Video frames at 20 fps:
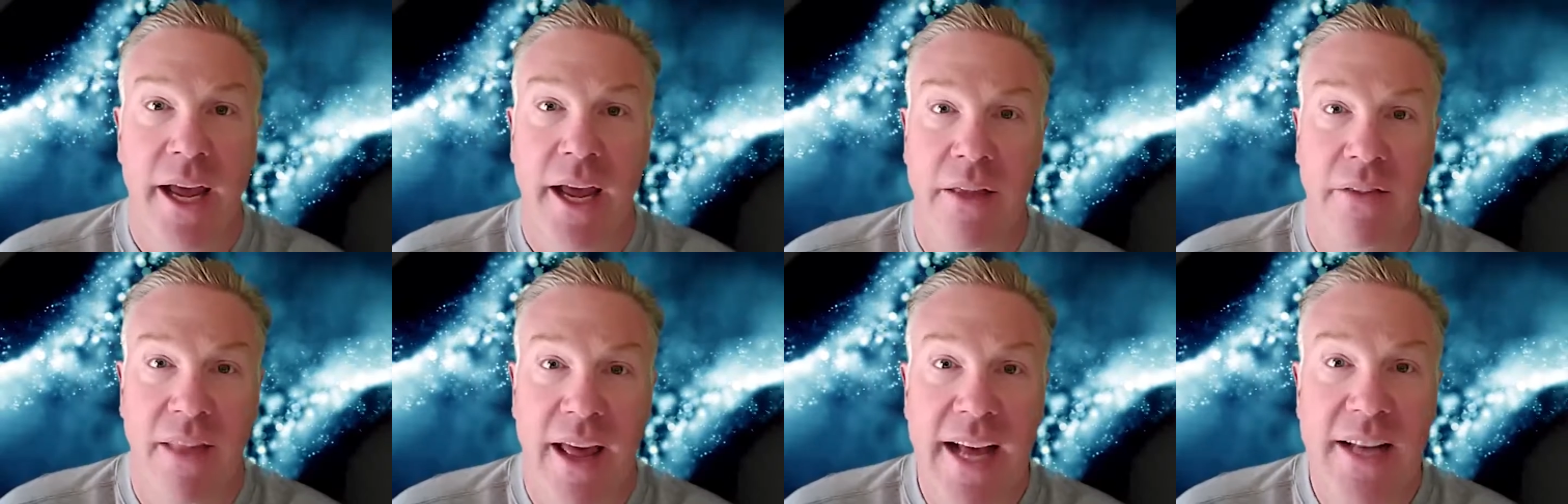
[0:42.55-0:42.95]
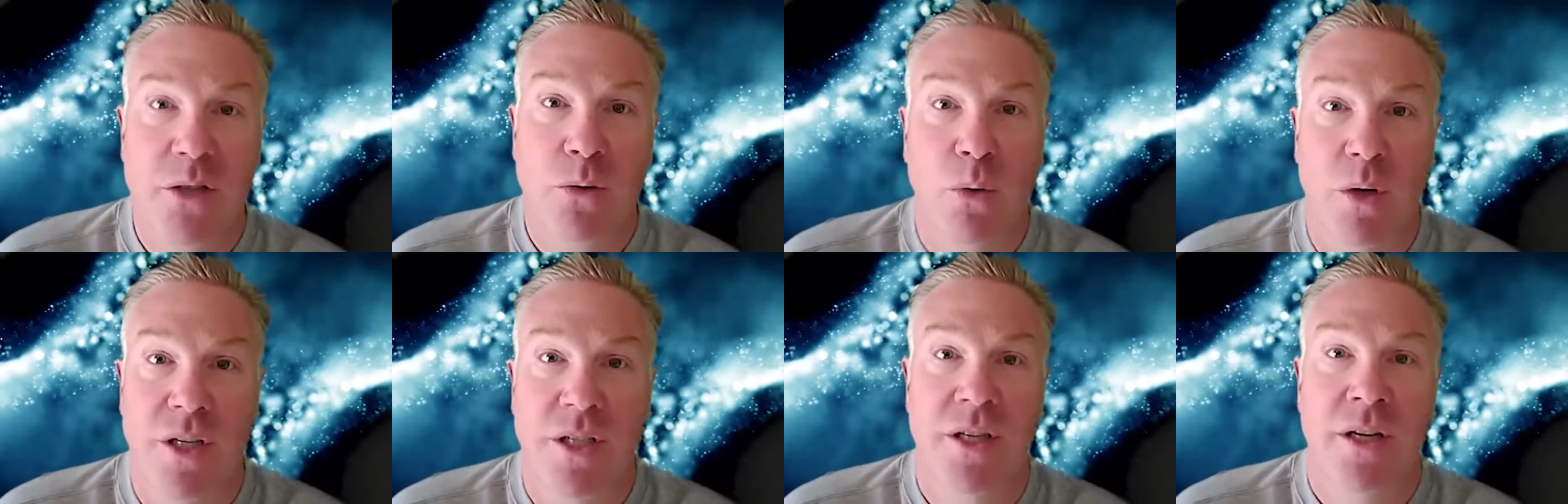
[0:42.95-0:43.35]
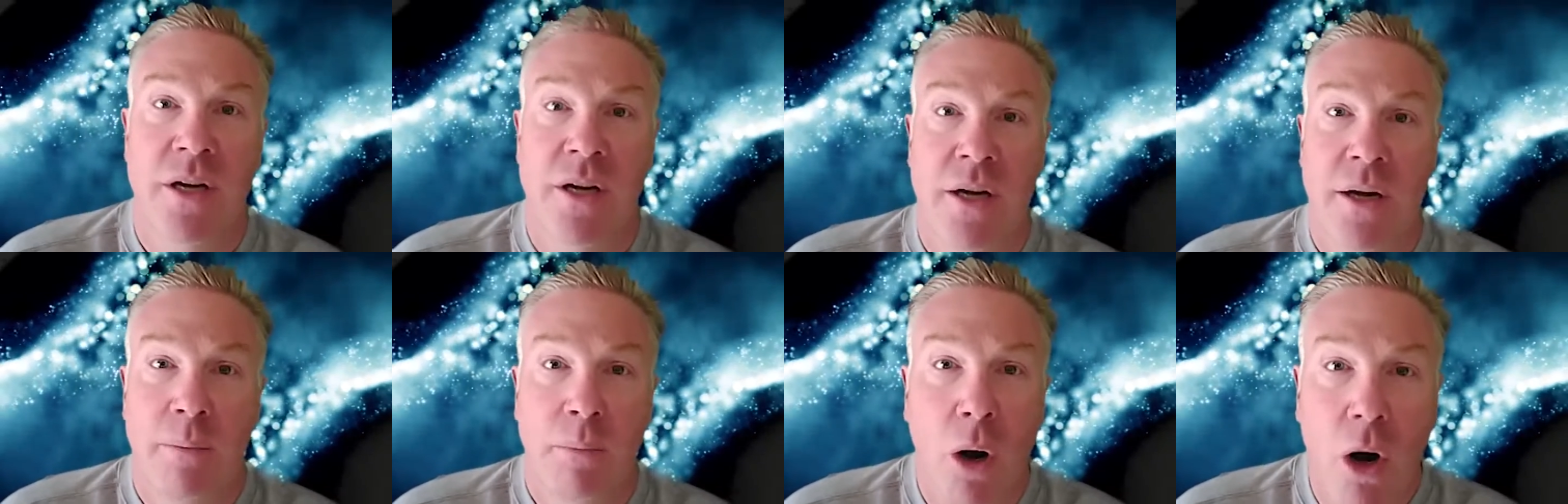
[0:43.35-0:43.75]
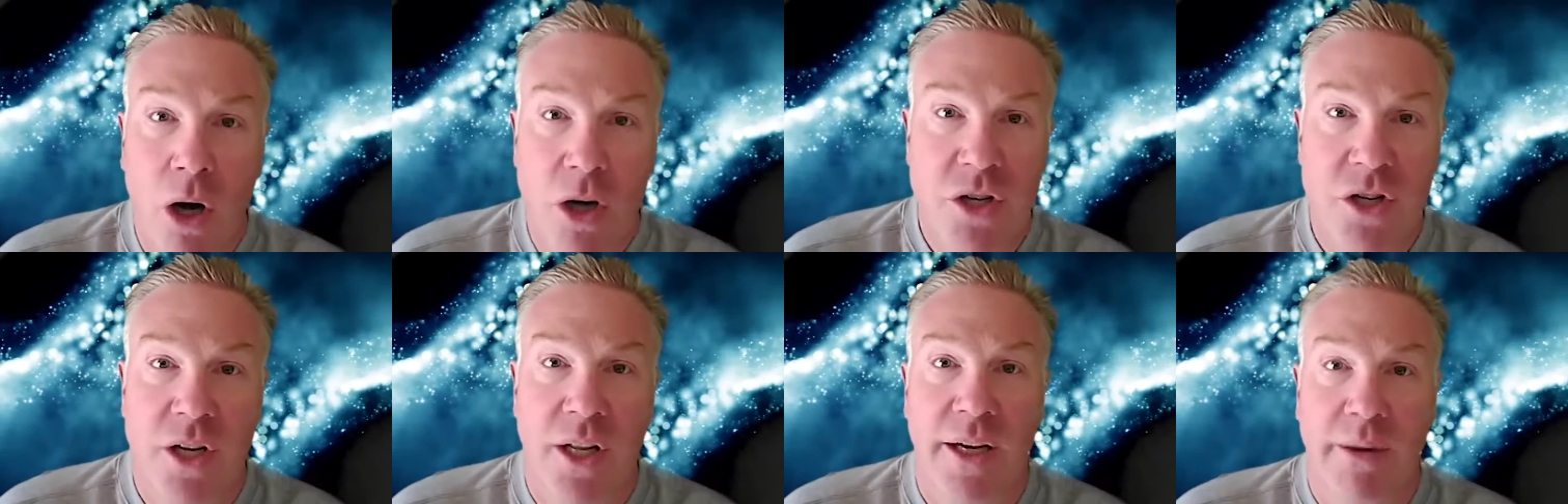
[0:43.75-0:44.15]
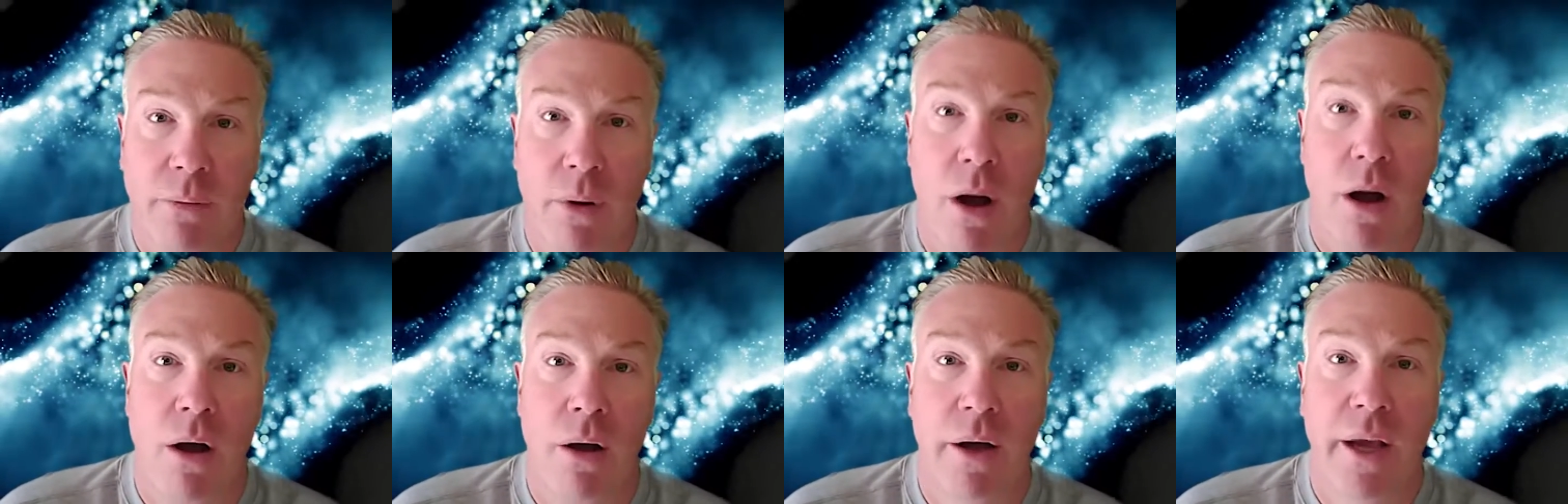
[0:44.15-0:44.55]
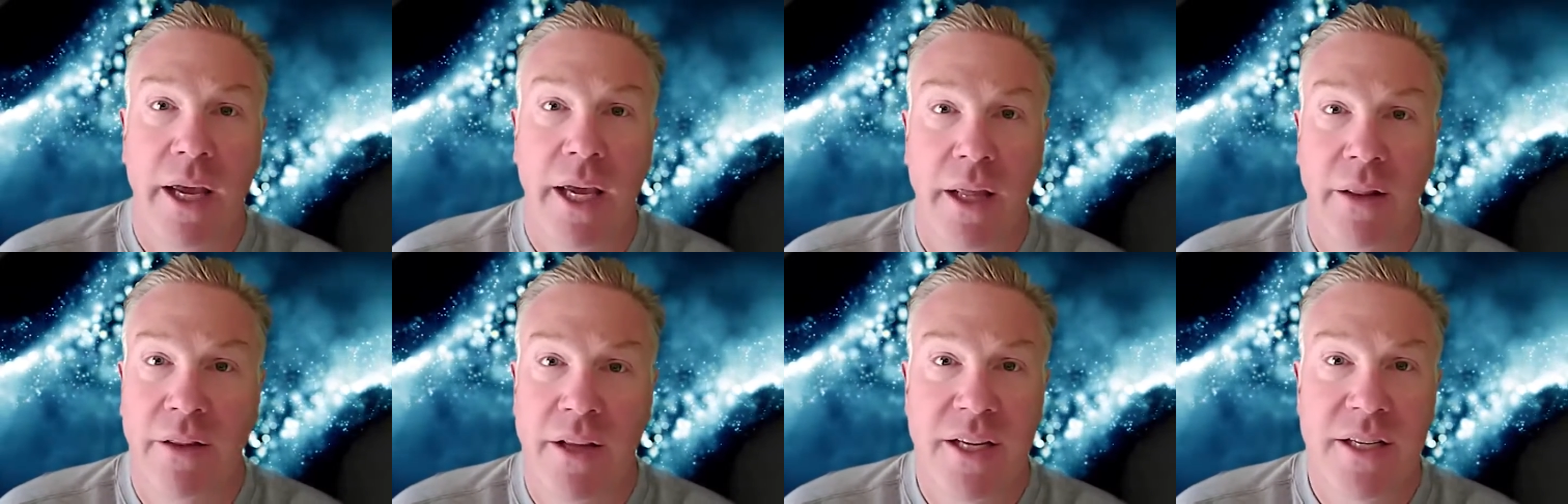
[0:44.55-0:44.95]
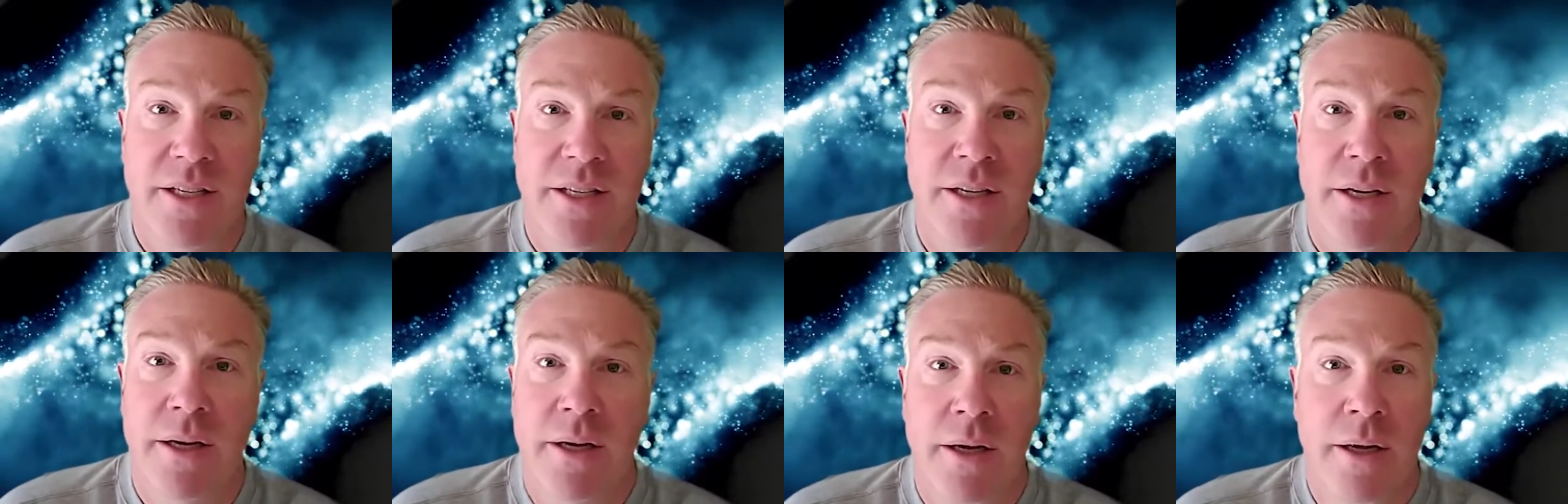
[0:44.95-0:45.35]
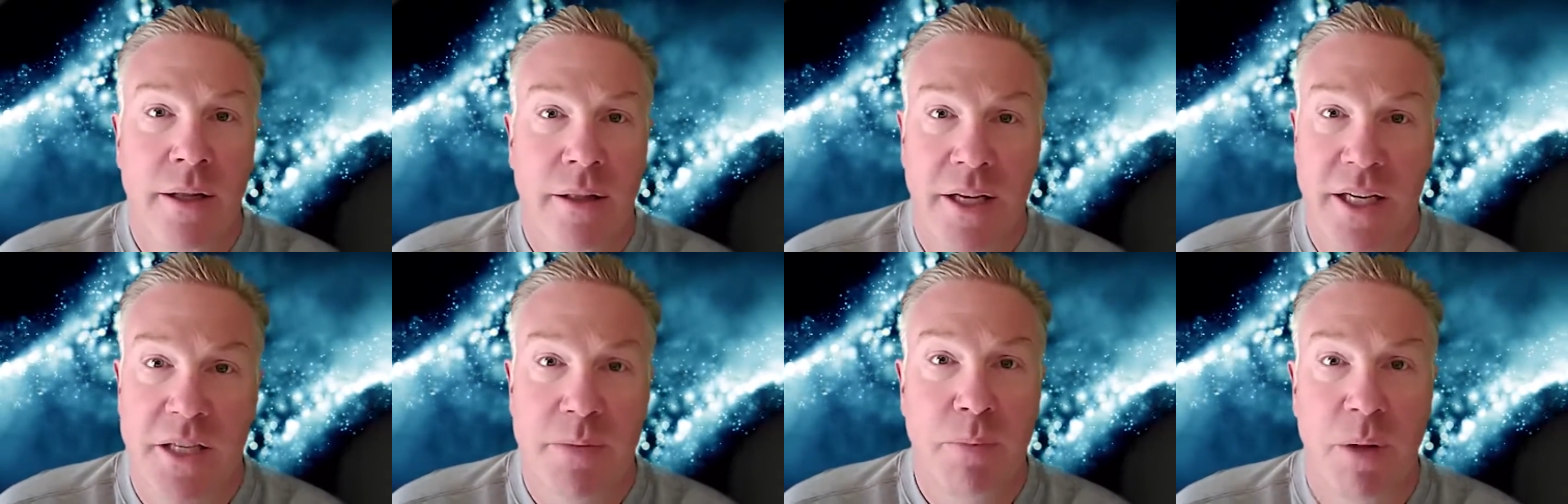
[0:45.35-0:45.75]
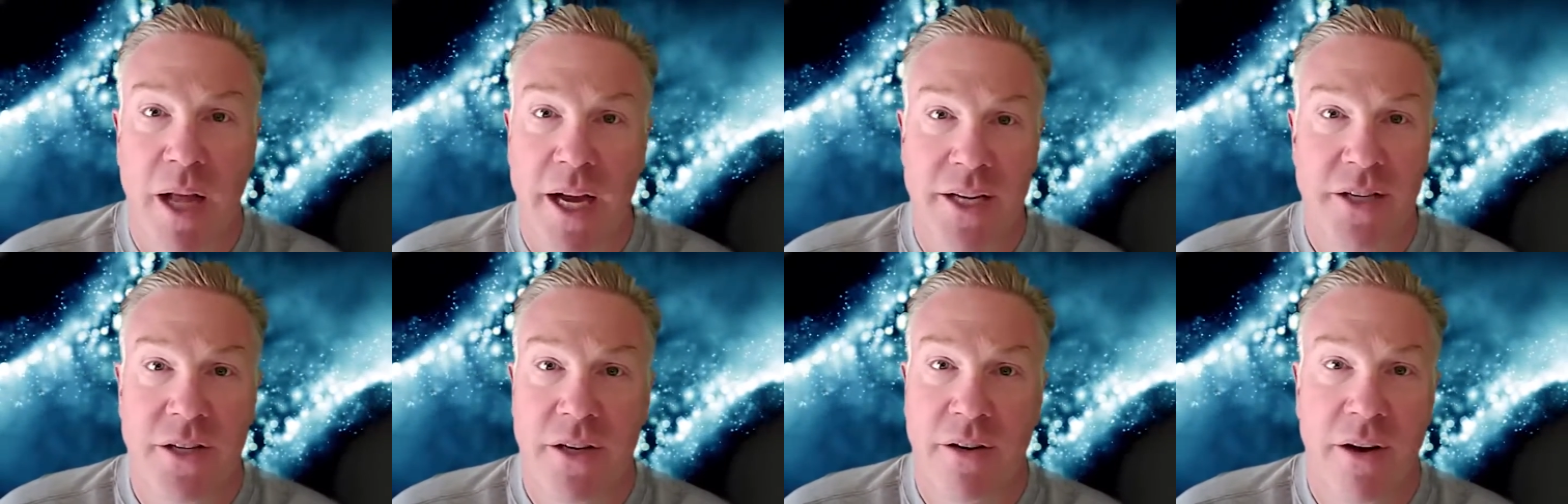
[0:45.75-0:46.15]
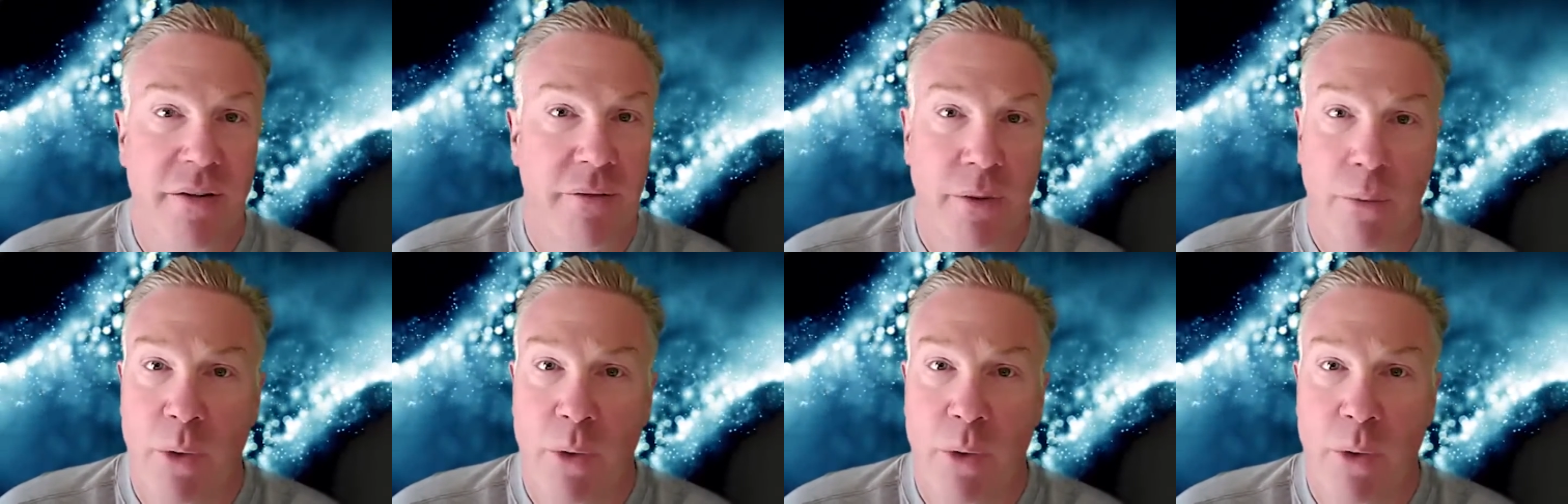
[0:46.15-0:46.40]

And that's what's partially wrong in this place. And